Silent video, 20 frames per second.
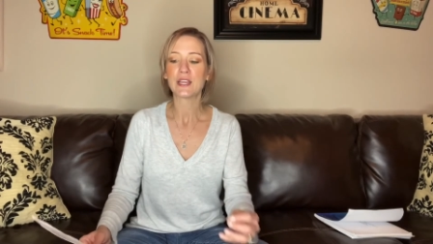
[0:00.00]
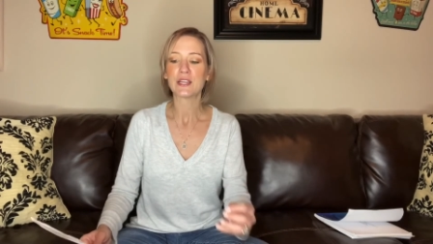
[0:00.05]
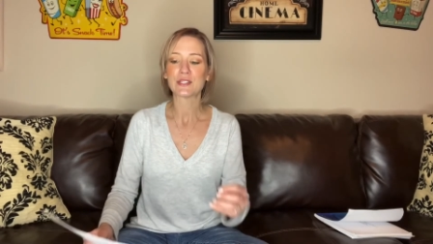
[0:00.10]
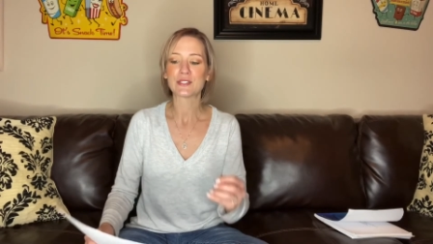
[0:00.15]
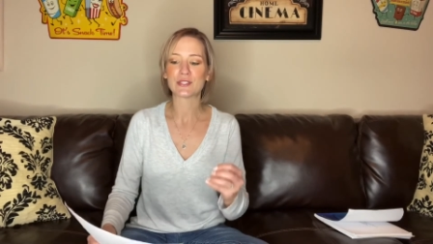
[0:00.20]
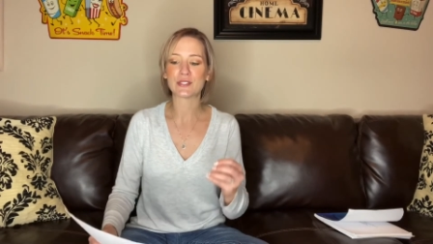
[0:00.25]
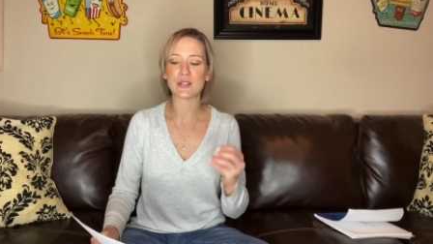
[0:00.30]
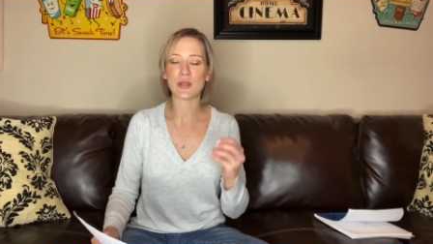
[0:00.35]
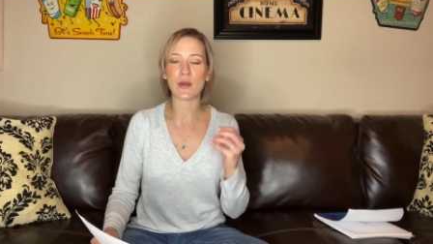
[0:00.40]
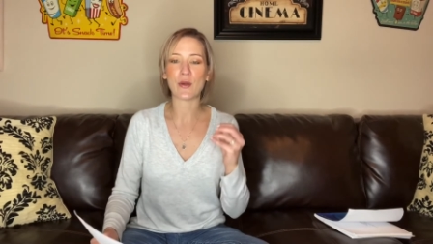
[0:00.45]

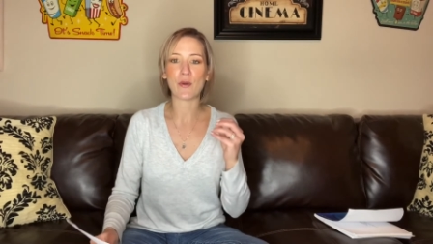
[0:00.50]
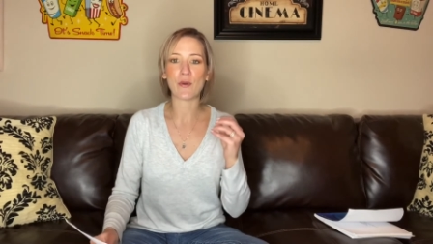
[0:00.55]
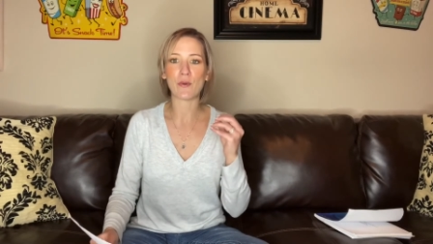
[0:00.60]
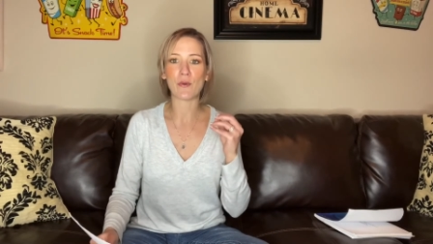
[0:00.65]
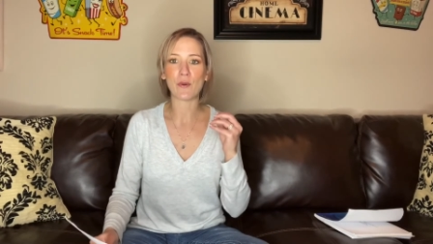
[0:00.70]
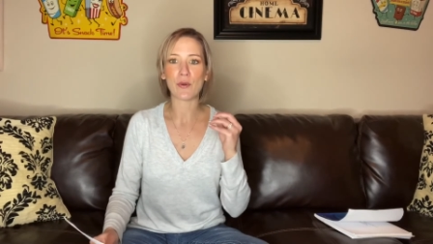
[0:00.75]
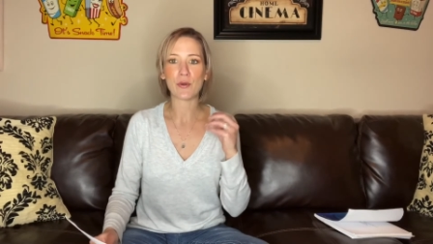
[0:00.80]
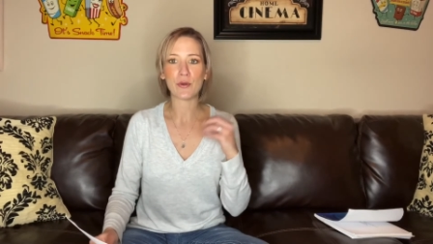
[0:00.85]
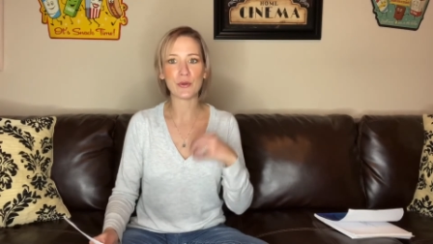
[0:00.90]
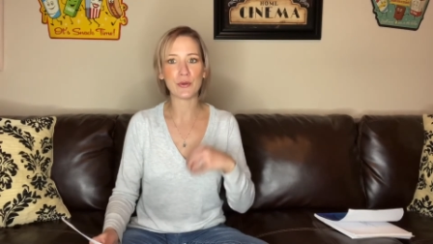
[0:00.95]

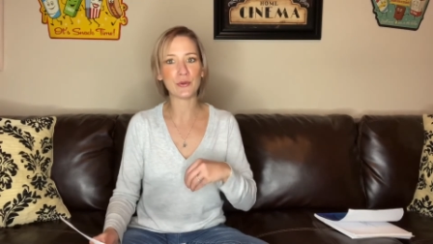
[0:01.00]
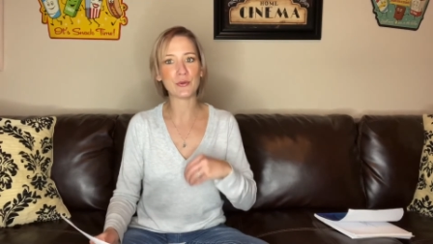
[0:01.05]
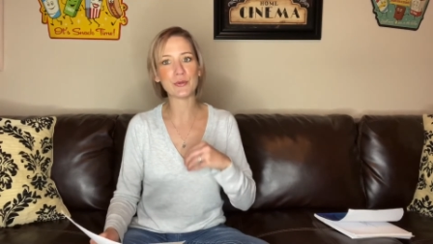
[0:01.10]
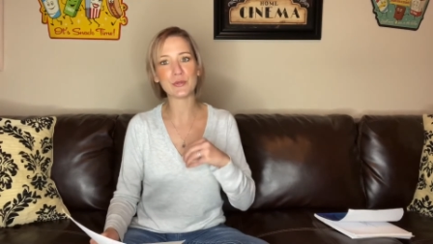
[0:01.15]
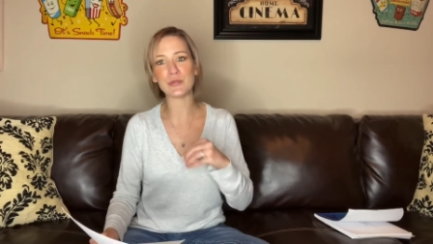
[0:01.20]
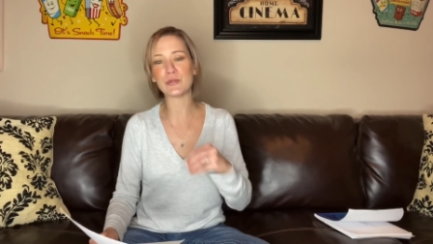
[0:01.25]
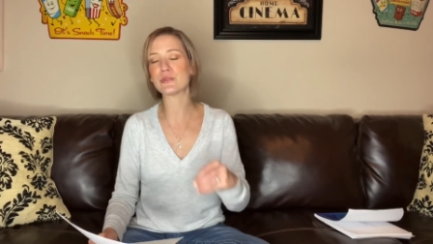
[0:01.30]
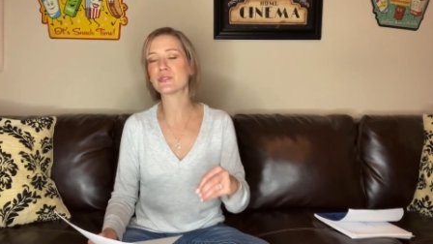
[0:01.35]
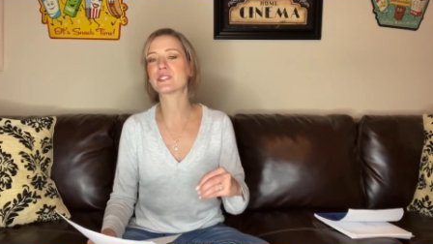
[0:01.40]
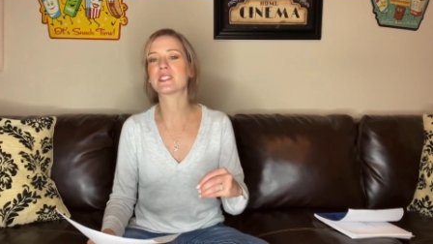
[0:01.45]
So, who
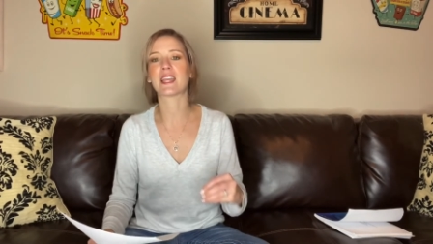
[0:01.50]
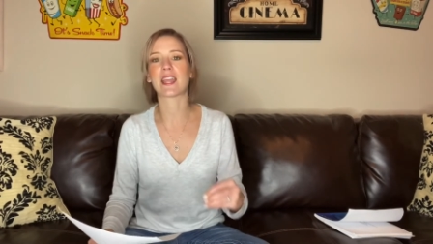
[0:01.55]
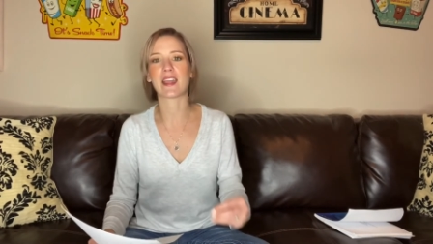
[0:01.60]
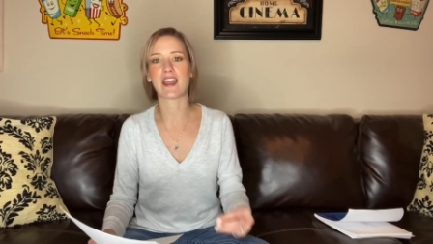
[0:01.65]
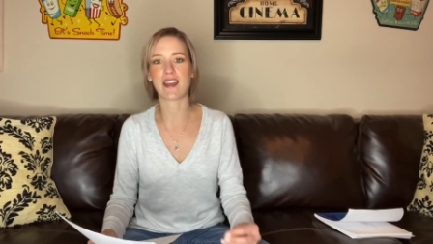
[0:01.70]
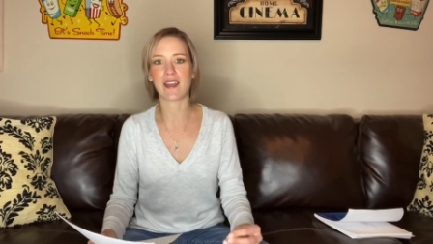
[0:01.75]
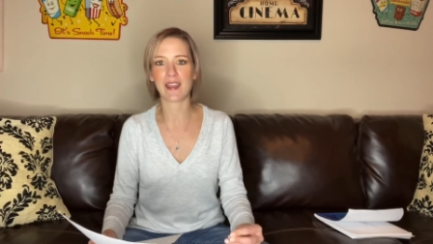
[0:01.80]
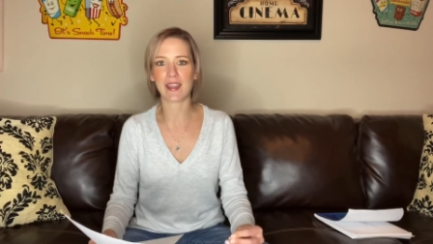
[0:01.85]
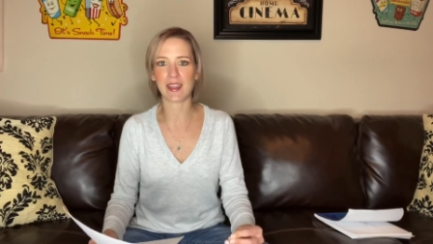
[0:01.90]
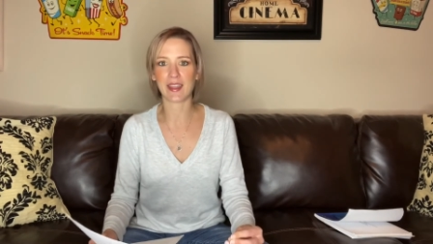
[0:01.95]
you say
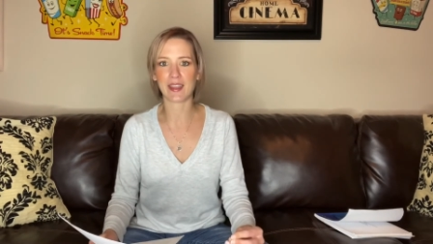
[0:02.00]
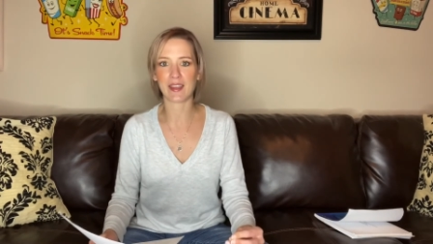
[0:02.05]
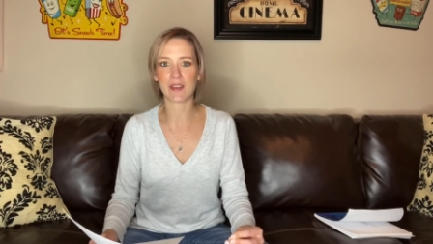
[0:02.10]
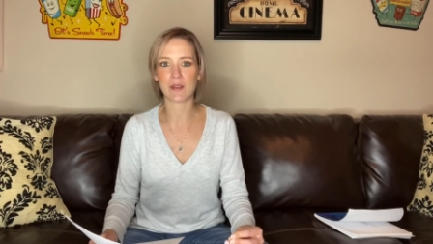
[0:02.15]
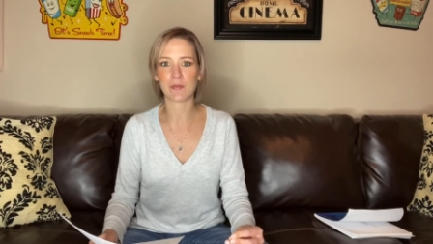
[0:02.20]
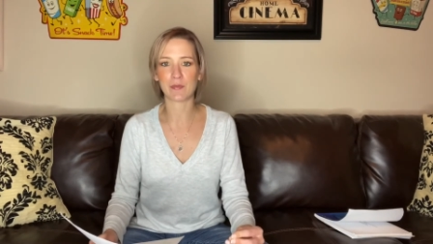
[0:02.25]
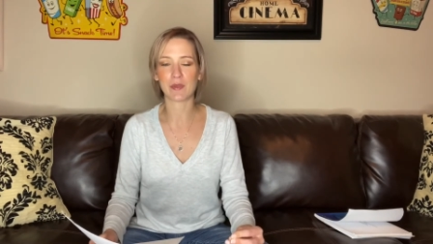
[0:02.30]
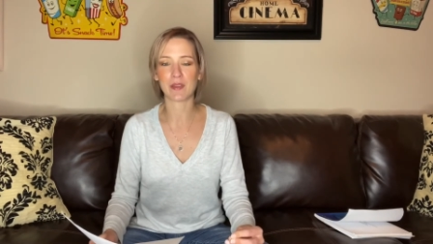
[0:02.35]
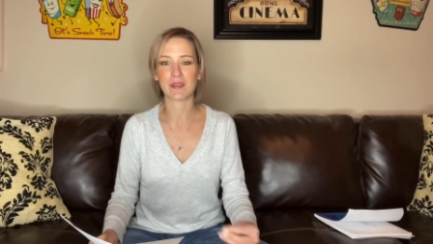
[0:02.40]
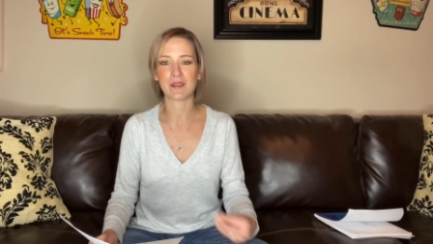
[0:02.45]
I
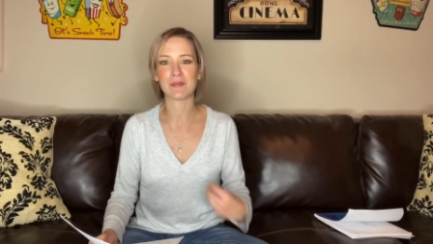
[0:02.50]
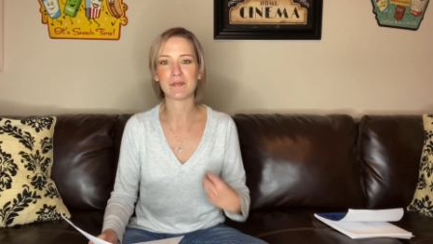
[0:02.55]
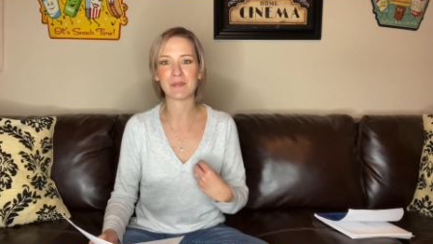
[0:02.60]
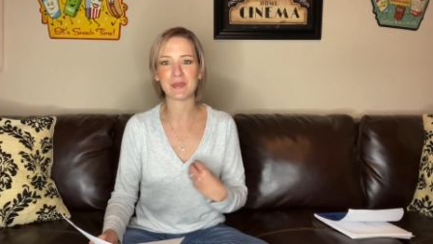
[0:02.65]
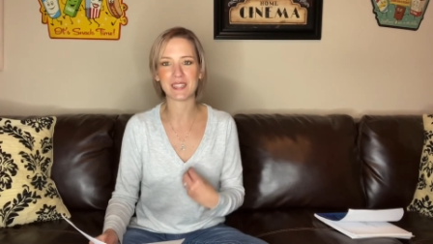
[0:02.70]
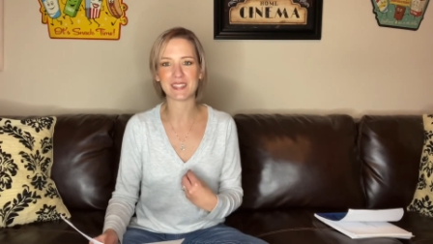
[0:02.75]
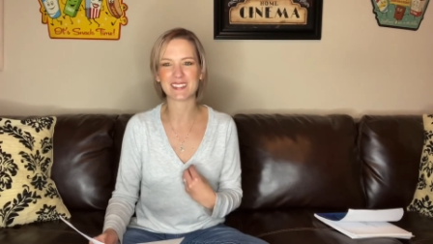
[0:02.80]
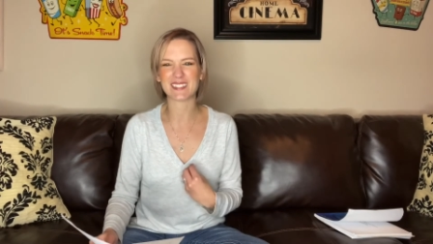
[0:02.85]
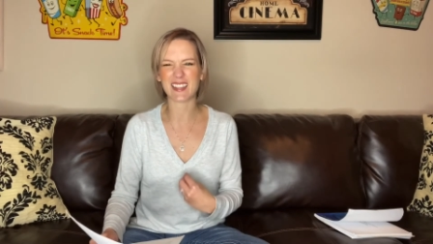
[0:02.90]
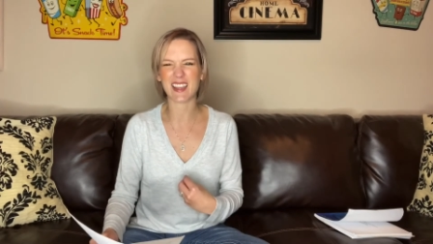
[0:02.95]
am
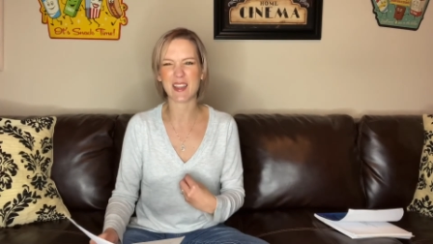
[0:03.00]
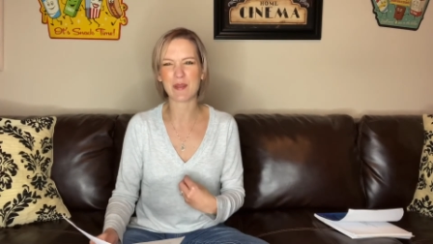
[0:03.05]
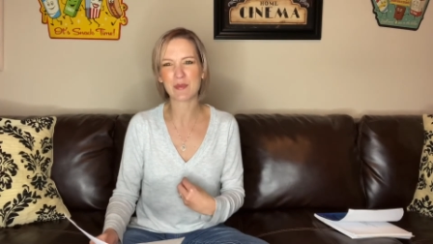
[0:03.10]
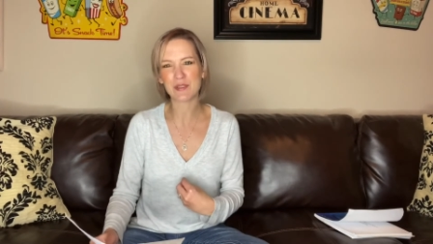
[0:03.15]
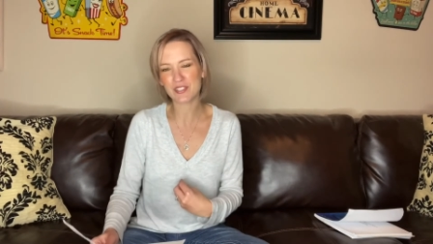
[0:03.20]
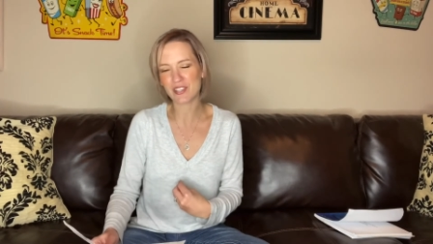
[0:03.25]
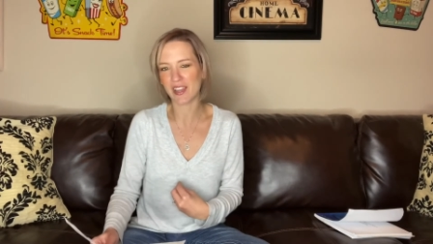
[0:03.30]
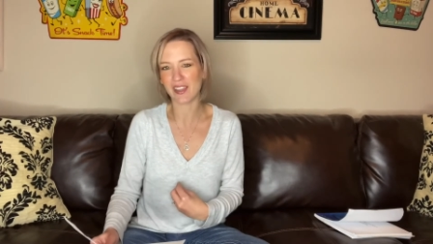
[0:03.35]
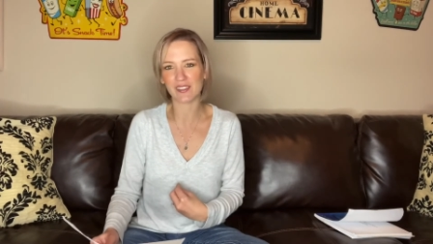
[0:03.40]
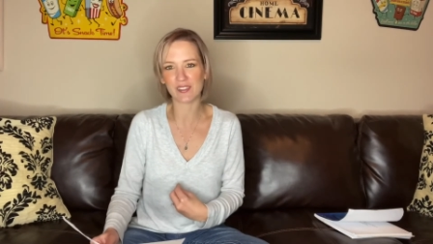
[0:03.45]
means I'm a
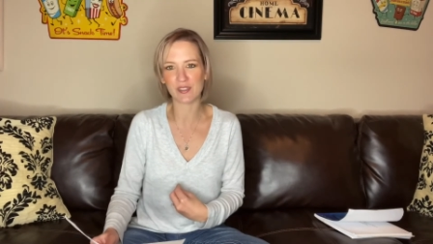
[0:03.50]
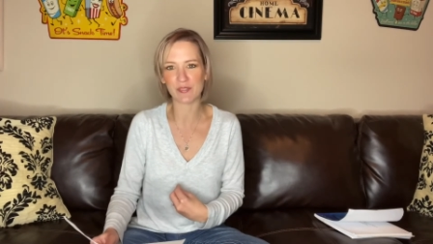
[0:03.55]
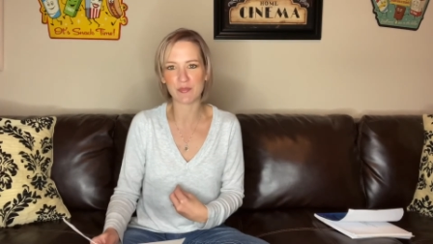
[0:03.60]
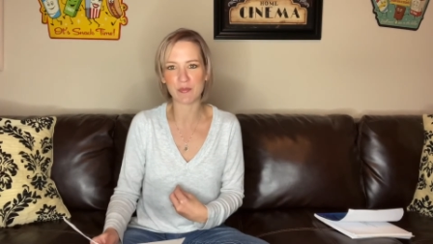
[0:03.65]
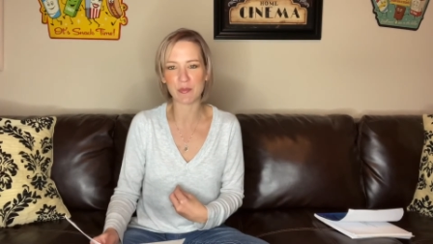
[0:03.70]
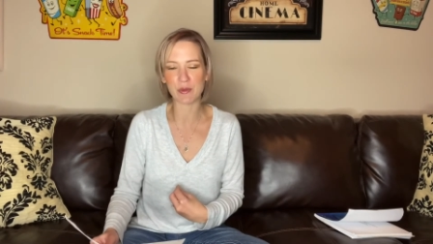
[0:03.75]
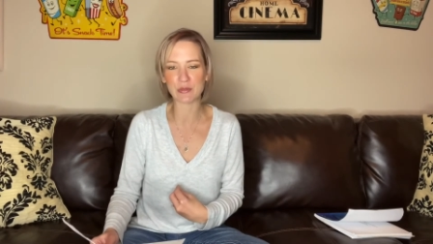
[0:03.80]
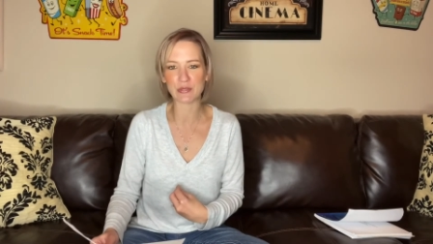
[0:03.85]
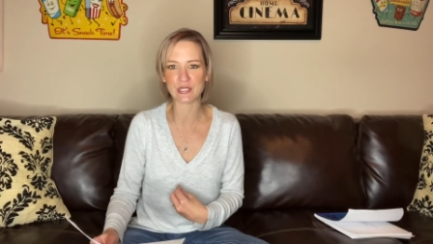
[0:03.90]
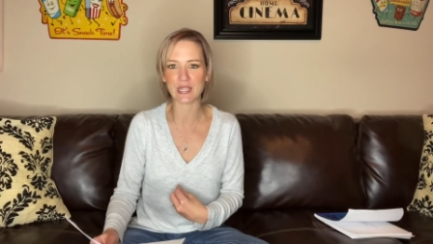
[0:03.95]
child of the
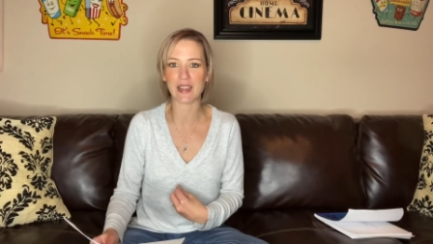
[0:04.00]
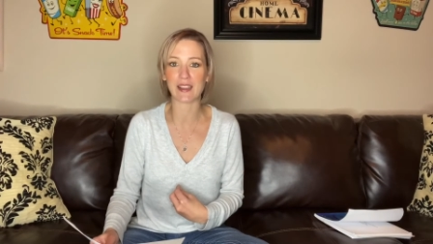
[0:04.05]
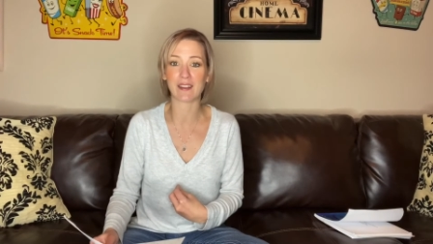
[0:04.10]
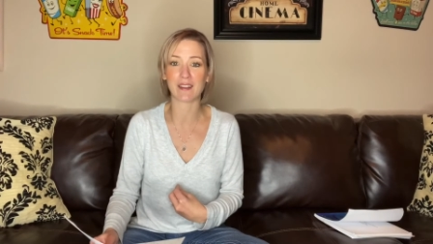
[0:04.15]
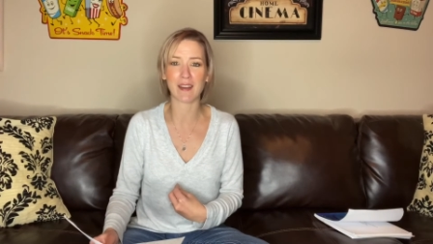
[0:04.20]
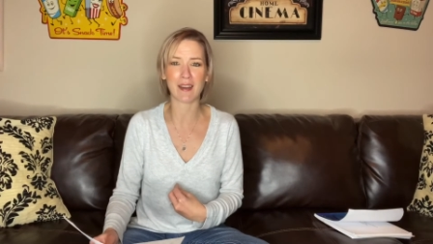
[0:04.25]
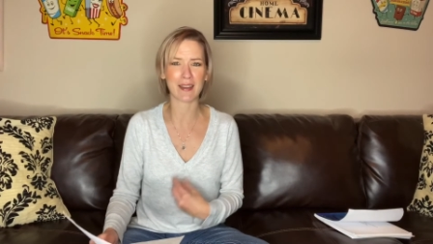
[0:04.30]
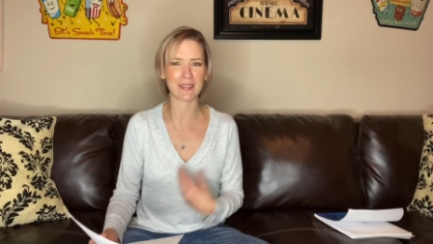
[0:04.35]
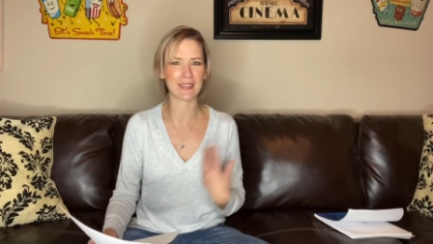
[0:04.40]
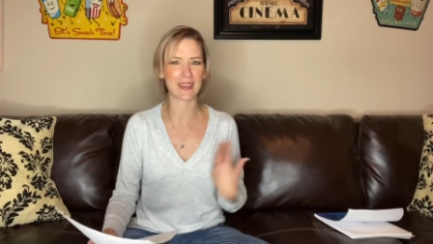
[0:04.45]
Most High
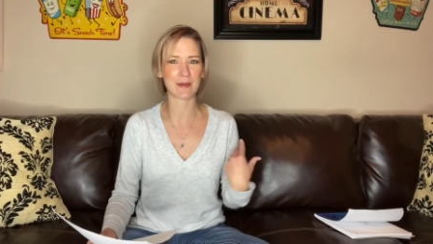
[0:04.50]
God.